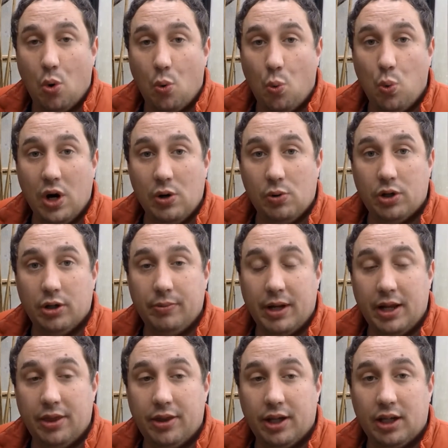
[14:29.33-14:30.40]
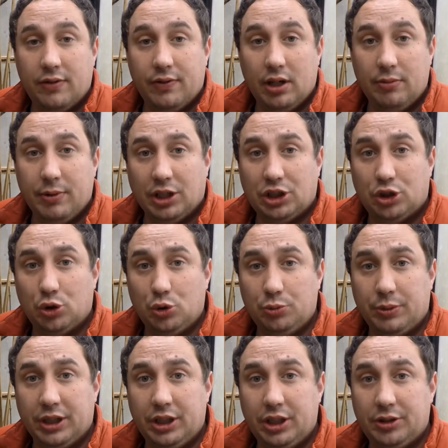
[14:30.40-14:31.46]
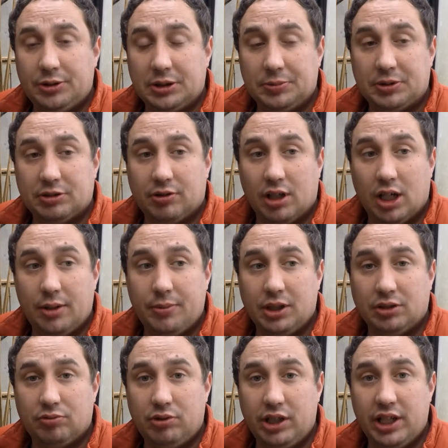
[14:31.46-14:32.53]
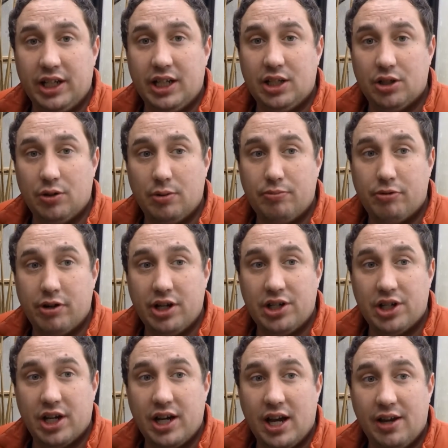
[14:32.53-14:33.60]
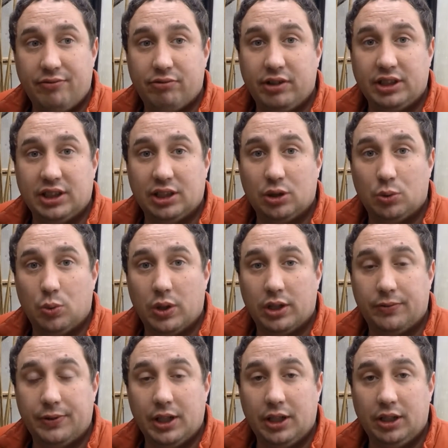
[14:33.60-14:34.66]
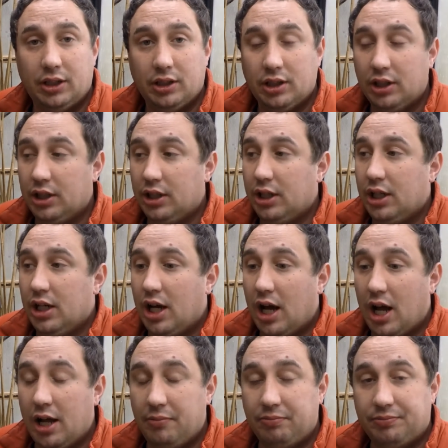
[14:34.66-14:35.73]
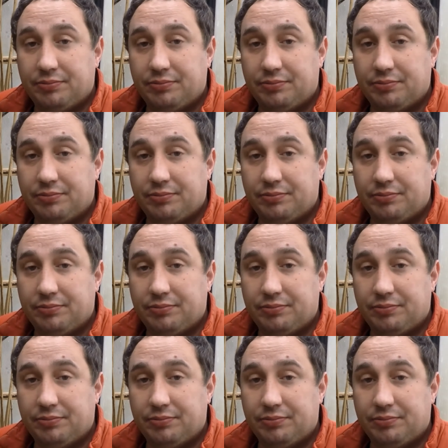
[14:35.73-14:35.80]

Welcome and thank you very much to all my new subscribers. Really do appreciate every single one of you. I